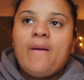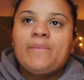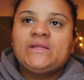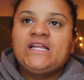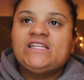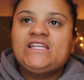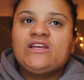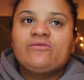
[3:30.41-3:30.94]

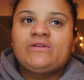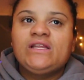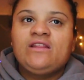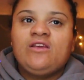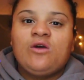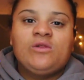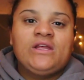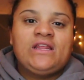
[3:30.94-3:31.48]
But that's like
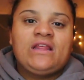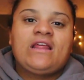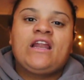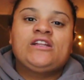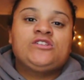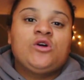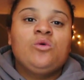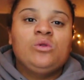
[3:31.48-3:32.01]
really the only thing that
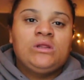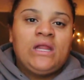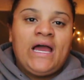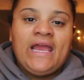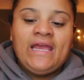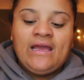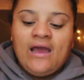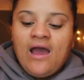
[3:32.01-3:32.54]
I don't
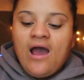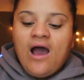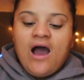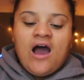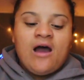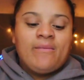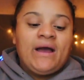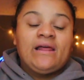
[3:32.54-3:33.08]
like.
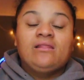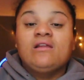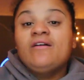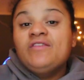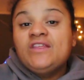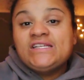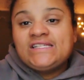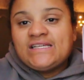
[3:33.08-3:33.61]
Um, I
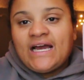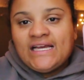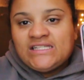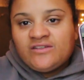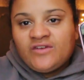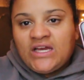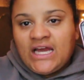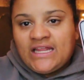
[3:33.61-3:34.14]
love the size
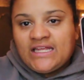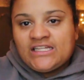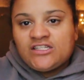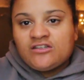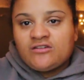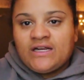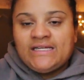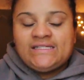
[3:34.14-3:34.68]
of it. I think it's
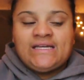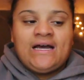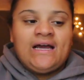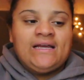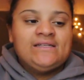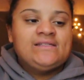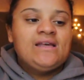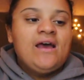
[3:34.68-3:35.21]
a great
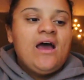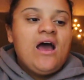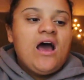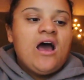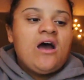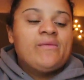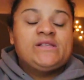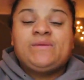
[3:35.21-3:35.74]
size,
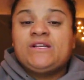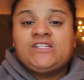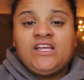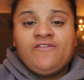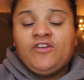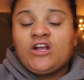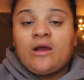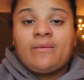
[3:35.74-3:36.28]
um,
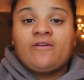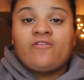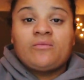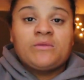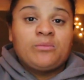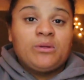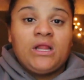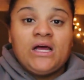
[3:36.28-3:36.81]
especially if you're coming
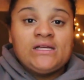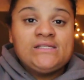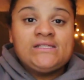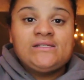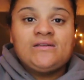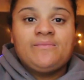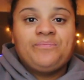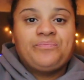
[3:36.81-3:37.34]
from the
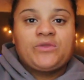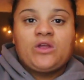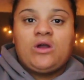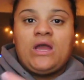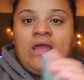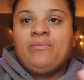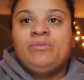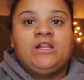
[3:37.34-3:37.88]
Plus,
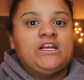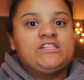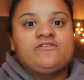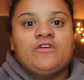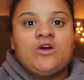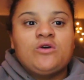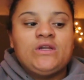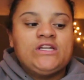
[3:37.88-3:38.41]
a Plus
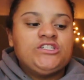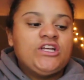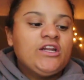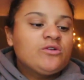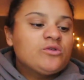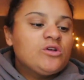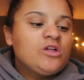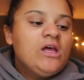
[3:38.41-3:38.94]
phone in
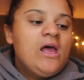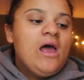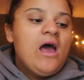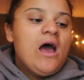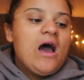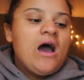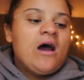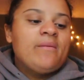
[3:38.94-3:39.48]
general.
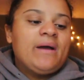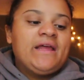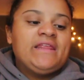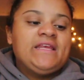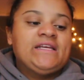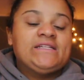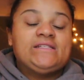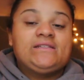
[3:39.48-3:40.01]
Um, I
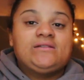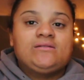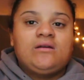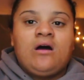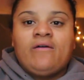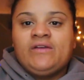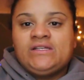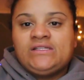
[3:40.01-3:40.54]
think it's
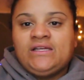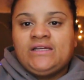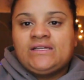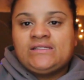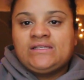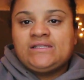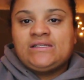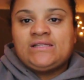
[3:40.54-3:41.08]
obviously
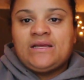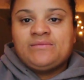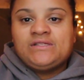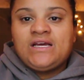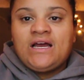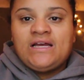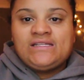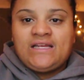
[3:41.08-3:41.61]
because it's the same
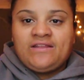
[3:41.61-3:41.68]
size.